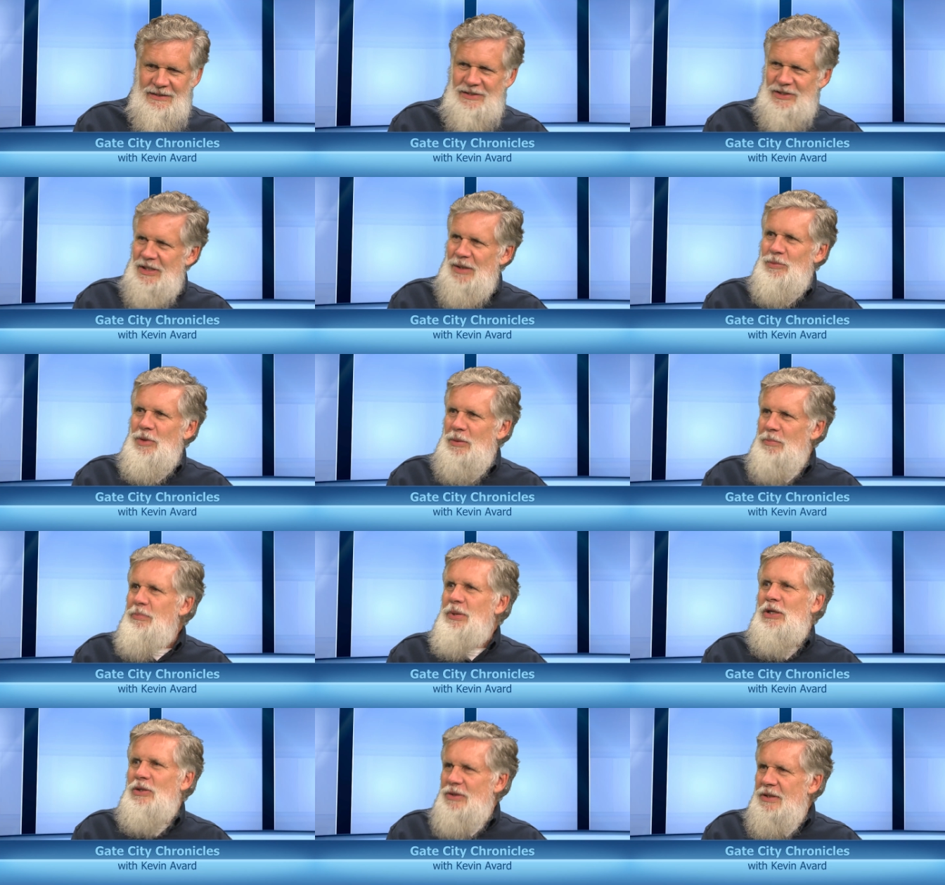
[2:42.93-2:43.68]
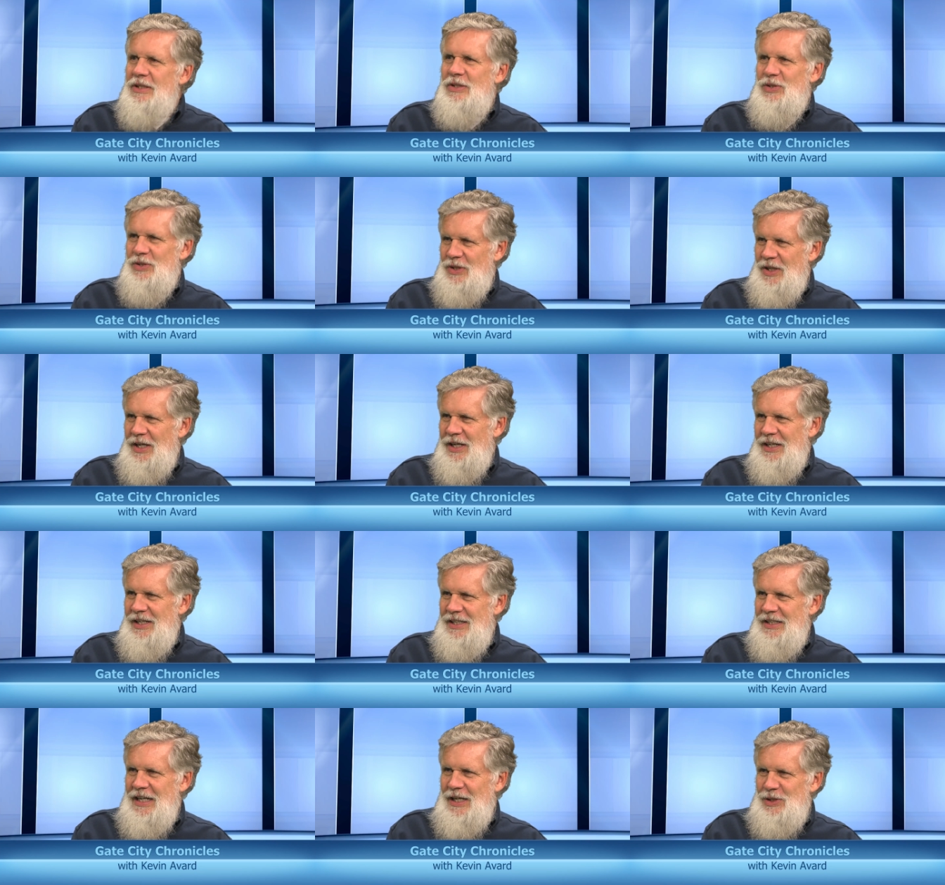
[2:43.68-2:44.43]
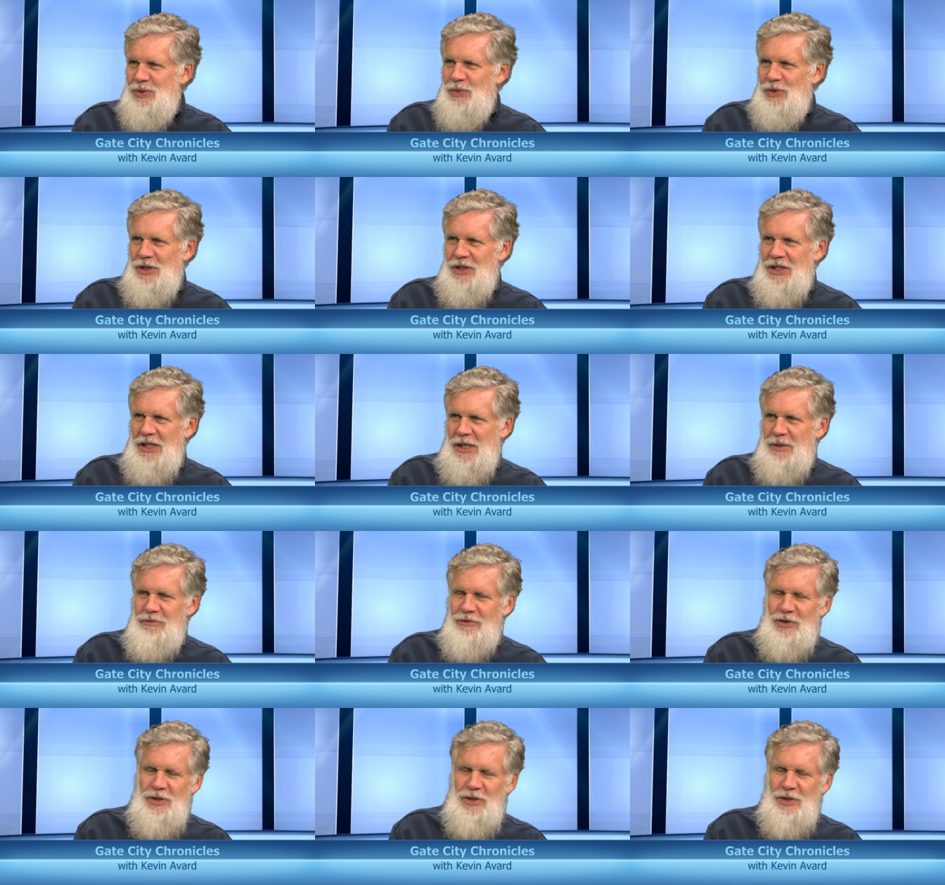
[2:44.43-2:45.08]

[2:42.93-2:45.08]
someone built this thing, and that's where it came